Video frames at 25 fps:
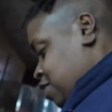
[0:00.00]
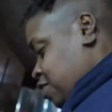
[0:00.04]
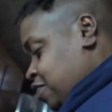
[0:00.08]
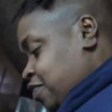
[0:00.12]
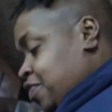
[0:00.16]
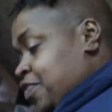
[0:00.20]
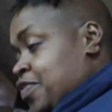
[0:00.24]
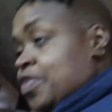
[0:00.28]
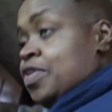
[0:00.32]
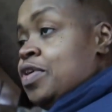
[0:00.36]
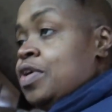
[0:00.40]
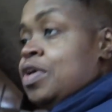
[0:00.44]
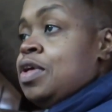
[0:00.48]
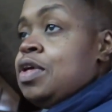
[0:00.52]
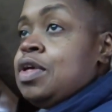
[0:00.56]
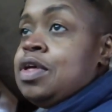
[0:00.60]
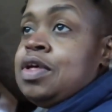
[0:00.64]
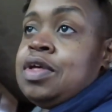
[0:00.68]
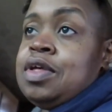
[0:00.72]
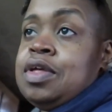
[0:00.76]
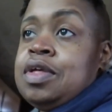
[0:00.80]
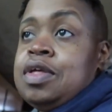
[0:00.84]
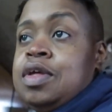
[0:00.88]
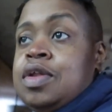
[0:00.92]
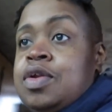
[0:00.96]
if,
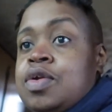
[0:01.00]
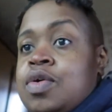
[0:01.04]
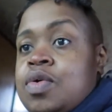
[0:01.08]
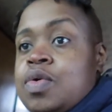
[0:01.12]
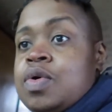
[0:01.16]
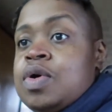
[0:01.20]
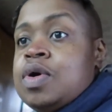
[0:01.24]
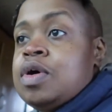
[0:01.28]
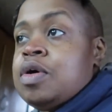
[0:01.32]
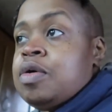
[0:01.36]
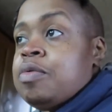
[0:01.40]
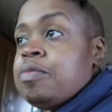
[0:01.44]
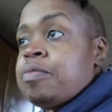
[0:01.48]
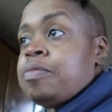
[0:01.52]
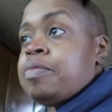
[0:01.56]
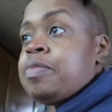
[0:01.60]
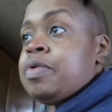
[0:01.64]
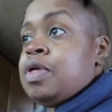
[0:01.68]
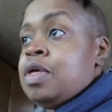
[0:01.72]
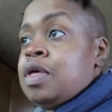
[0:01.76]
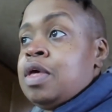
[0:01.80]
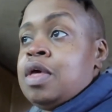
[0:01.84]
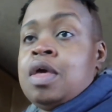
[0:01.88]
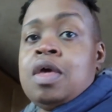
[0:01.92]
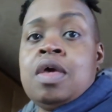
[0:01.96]
you know,
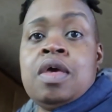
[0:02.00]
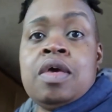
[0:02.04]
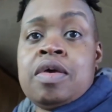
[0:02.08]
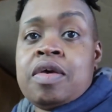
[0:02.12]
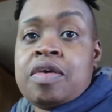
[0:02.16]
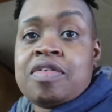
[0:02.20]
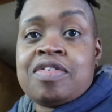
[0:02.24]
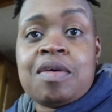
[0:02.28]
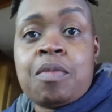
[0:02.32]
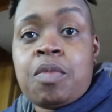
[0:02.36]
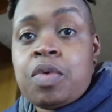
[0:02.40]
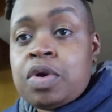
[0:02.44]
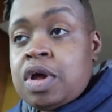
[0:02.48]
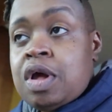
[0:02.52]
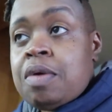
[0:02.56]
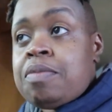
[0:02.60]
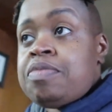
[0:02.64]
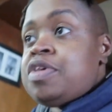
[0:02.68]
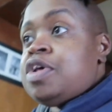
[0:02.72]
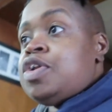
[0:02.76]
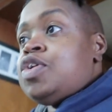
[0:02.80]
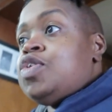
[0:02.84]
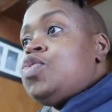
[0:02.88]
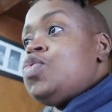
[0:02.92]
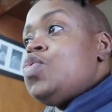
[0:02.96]
if someone
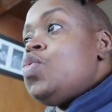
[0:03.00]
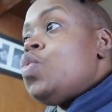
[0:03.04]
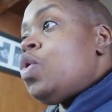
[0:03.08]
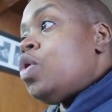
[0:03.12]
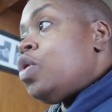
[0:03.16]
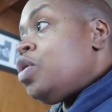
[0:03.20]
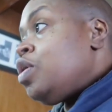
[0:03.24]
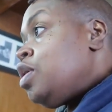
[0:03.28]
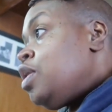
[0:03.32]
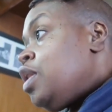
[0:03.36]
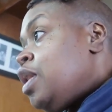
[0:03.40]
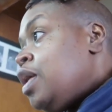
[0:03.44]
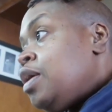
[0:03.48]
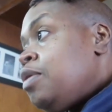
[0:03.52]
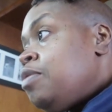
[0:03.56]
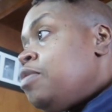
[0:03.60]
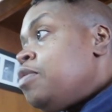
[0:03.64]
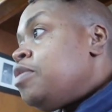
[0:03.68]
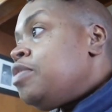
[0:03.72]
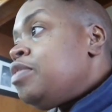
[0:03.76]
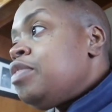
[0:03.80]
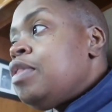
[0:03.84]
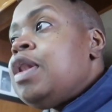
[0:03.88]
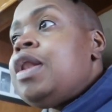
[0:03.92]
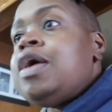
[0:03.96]
comes here to do work, like
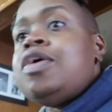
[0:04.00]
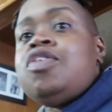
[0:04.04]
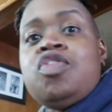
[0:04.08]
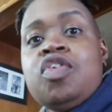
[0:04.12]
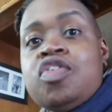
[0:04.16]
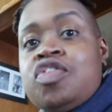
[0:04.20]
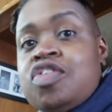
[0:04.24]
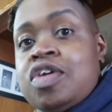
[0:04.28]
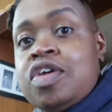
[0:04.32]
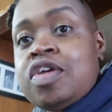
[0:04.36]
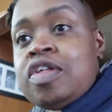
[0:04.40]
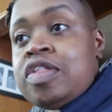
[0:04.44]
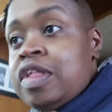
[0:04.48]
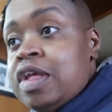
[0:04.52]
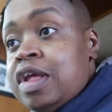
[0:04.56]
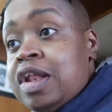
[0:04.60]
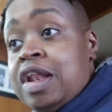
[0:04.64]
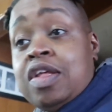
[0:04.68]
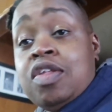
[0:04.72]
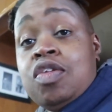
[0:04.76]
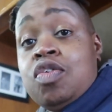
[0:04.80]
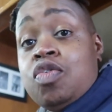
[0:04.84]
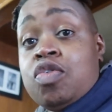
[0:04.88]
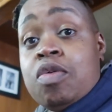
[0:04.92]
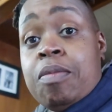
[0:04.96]
the electrician here today,
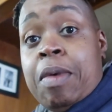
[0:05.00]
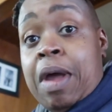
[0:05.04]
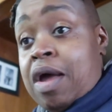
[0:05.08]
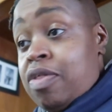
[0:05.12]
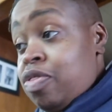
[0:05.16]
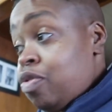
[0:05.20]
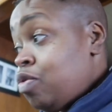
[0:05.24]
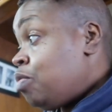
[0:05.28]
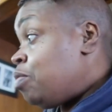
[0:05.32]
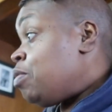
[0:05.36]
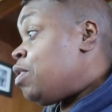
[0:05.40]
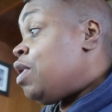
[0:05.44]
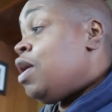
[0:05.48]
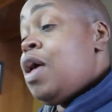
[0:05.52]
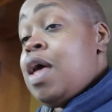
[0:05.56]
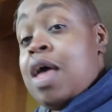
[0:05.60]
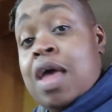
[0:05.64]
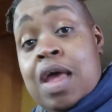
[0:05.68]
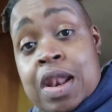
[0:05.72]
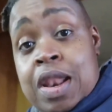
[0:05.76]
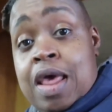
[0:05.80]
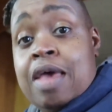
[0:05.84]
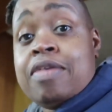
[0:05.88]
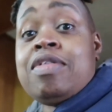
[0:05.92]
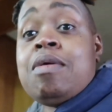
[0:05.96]
they use the bathroom.
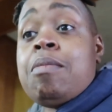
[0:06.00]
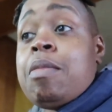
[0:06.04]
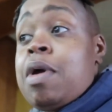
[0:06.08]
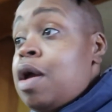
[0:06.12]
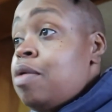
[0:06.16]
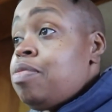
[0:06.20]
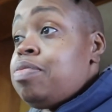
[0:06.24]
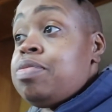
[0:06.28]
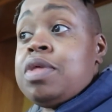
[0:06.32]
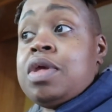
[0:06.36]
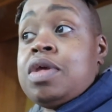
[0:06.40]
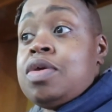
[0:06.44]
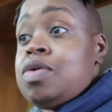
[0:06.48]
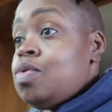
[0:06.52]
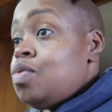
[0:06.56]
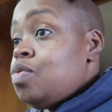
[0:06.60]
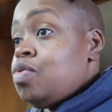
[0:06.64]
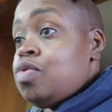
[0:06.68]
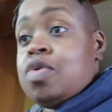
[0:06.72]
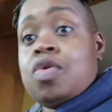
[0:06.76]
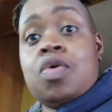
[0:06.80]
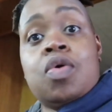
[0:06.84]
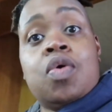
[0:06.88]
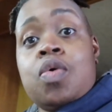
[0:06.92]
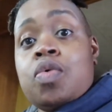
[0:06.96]
That's the bathroom they
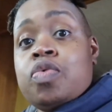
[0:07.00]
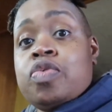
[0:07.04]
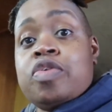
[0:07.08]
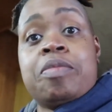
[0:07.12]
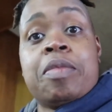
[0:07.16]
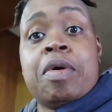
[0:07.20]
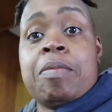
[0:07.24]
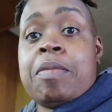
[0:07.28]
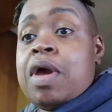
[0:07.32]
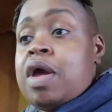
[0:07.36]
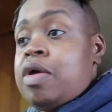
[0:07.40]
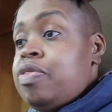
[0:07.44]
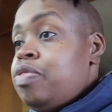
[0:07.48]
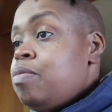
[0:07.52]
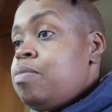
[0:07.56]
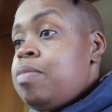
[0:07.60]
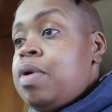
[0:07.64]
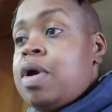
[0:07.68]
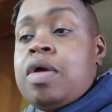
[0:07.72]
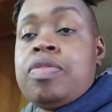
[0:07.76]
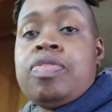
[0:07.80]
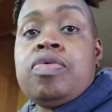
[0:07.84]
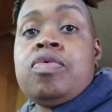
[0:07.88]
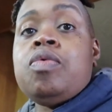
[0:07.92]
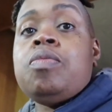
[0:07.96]
use. You don't go into my bathroom.
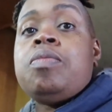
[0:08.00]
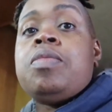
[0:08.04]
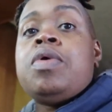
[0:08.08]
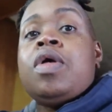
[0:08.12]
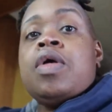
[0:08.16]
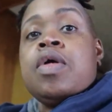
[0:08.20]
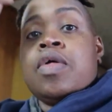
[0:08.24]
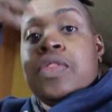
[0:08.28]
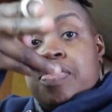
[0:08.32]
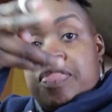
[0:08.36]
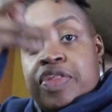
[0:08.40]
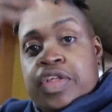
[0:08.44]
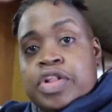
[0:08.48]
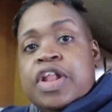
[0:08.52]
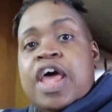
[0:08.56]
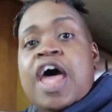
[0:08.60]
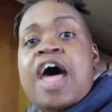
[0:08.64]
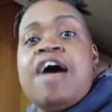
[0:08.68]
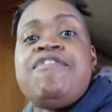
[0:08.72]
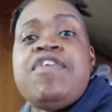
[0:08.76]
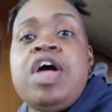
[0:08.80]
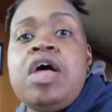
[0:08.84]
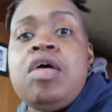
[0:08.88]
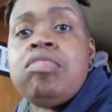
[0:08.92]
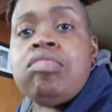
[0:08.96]
It's the
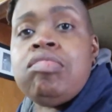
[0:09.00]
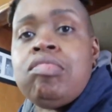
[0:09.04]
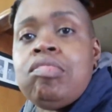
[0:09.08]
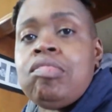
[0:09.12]
devil!